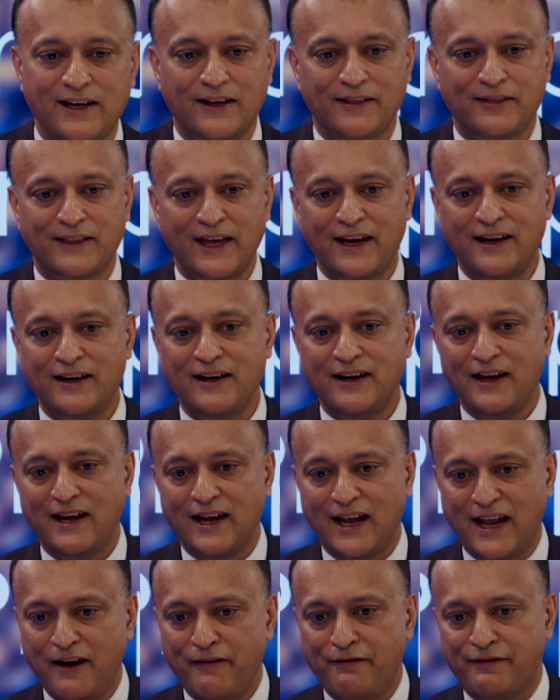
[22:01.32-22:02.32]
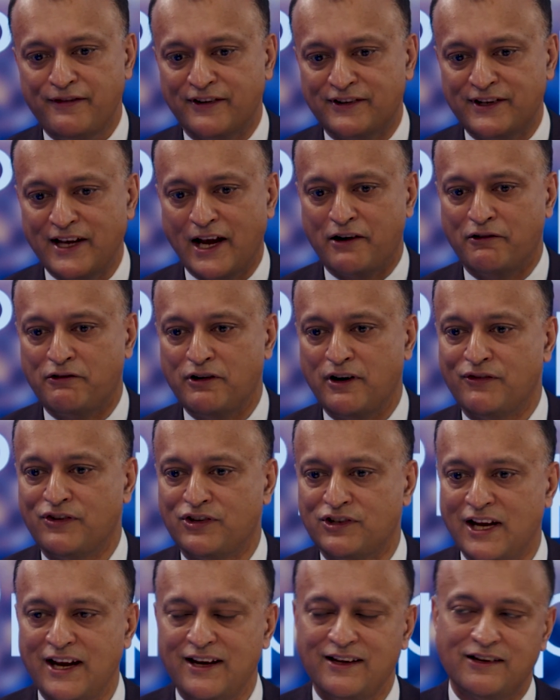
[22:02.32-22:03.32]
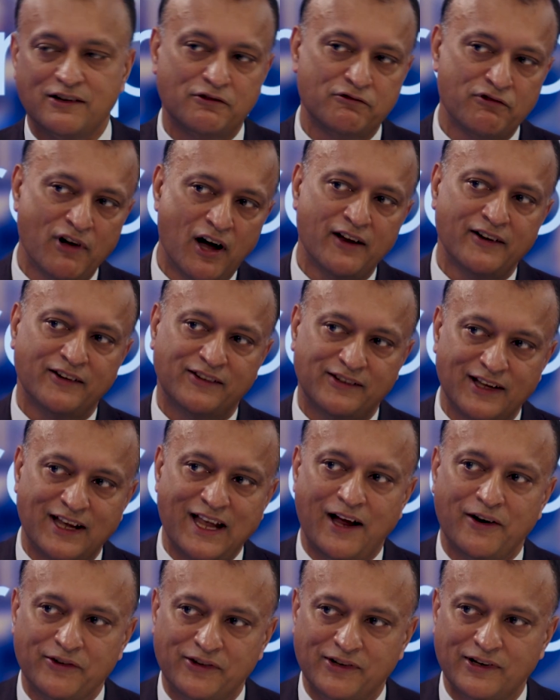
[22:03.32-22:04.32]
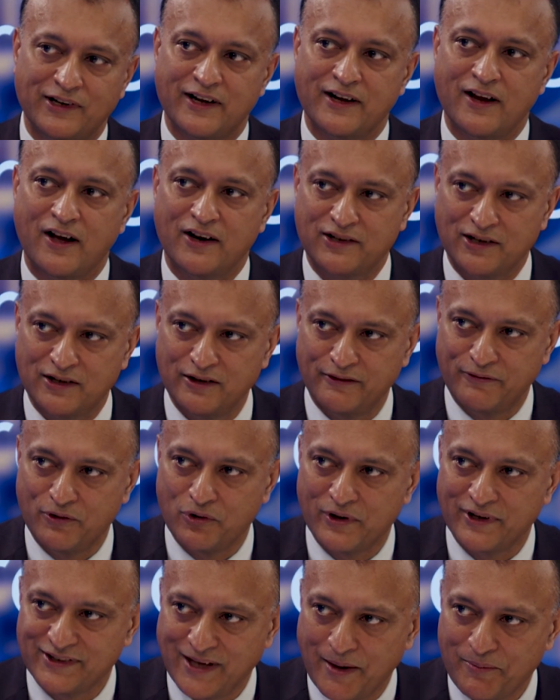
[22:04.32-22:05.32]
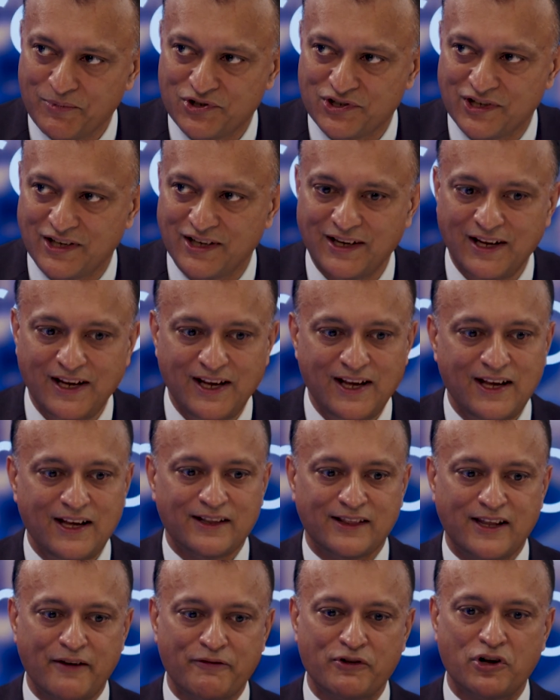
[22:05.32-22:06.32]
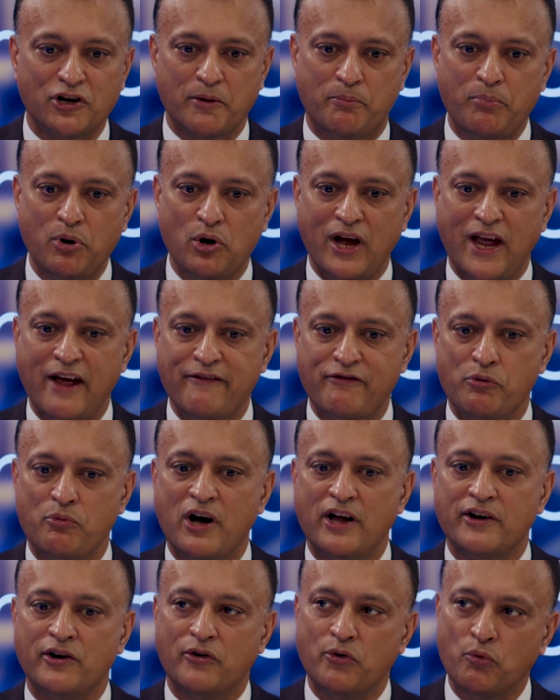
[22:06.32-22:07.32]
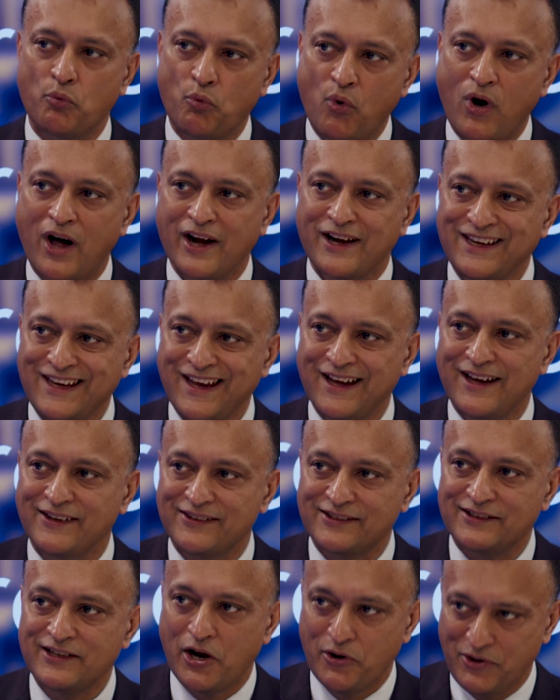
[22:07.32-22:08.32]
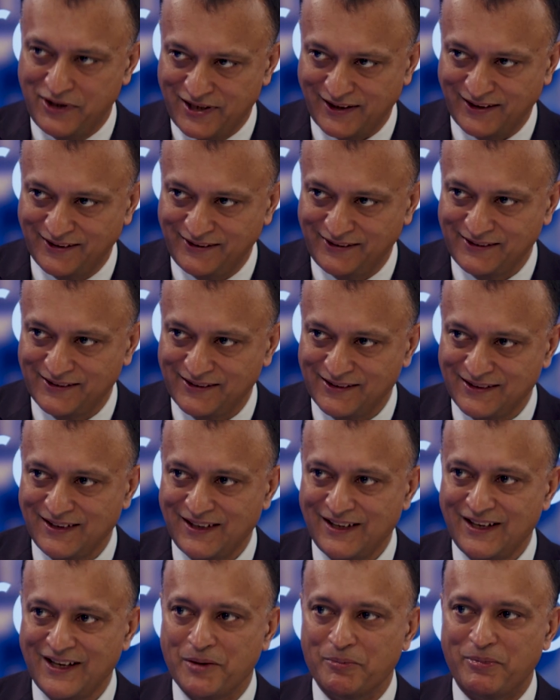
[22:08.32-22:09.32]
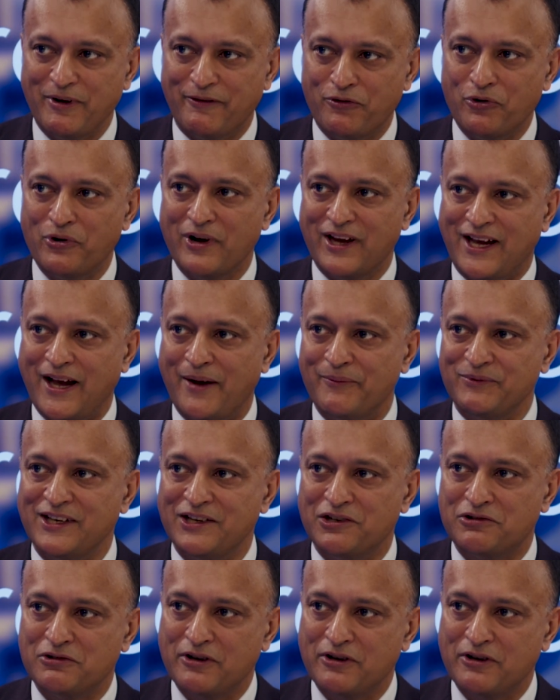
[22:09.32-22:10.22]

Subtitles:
Then, if the Secretary of State grants the council an Article 4 exemption, they've got to put everyone on 1 year's notice before it comes into